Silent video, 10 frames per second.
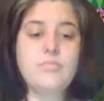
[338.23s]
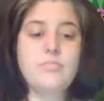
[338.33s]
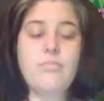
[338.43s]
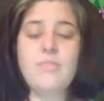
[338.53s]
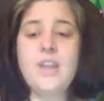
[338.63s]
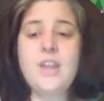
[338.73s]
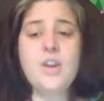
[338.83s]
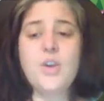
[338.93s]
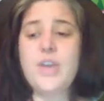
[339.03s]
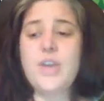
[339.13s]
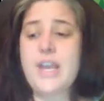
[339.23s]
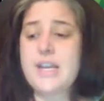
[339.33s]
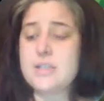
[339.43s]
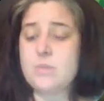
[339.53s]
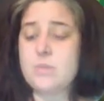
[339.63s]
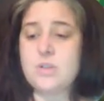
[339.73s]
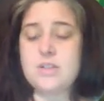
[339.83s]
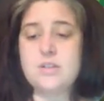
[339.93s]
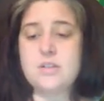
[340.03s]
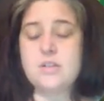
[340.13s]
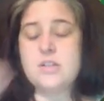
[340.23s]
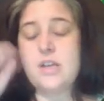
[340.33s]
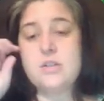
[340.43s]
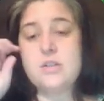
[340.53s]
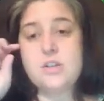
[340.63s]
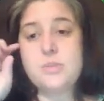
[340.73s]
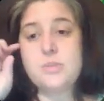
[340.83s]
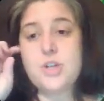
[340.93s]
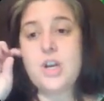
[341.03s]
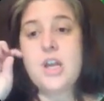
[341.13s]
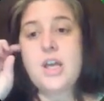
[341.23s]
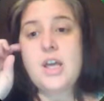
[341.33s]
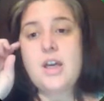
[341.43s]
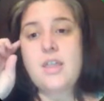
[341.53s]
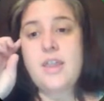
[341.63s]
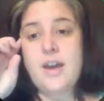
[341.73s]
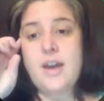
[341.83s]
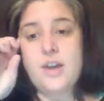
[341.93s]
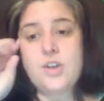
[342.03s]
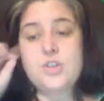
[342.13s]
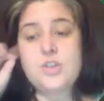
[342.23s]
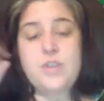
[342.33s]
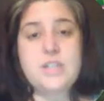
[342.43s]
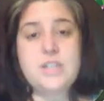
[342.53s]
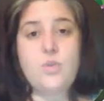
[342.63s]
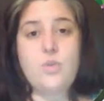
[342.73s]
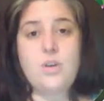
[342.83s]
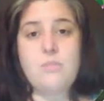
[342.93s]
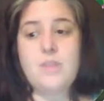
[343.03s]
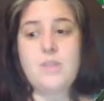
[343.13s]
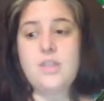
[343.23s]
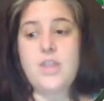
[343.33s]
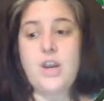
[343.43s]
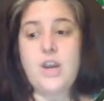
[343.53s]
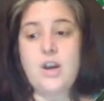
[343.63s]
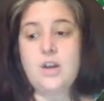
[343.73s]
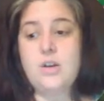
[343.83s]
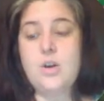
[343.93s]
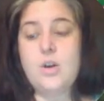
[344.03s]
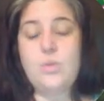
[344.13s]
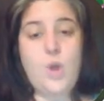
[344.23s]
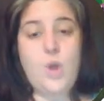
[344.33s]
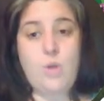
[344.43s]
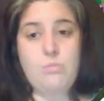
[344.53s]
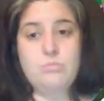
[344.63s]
they can create a small scale sculpture that could transform their own home.